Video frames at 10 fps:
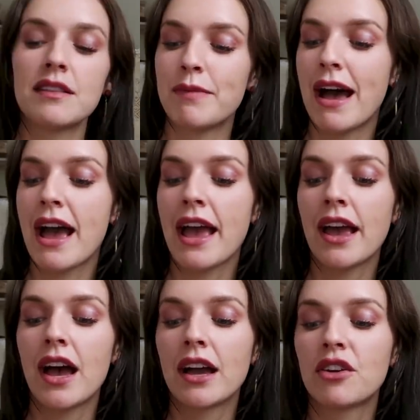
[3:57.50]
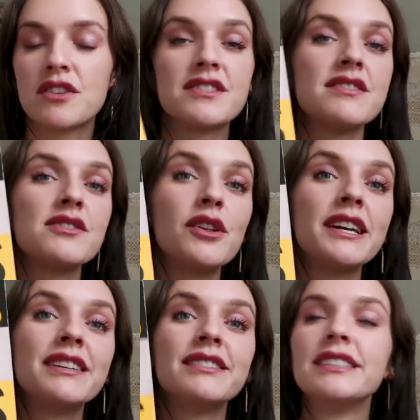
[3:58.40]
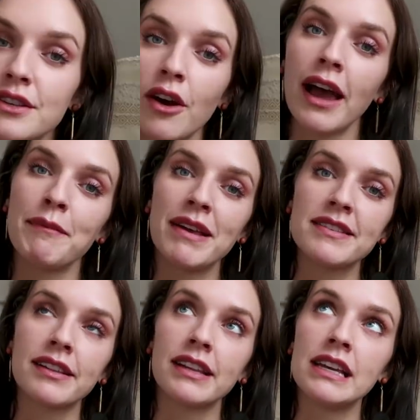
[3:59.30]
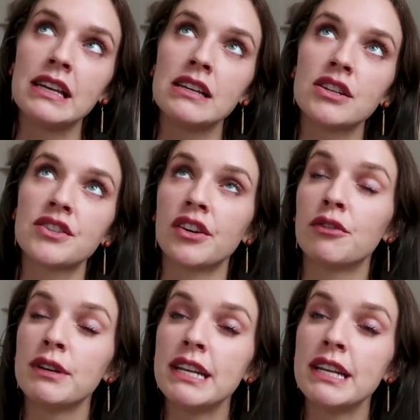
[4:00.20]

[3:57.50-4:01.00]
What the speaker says: It's by Kristen Soley. So I basically just started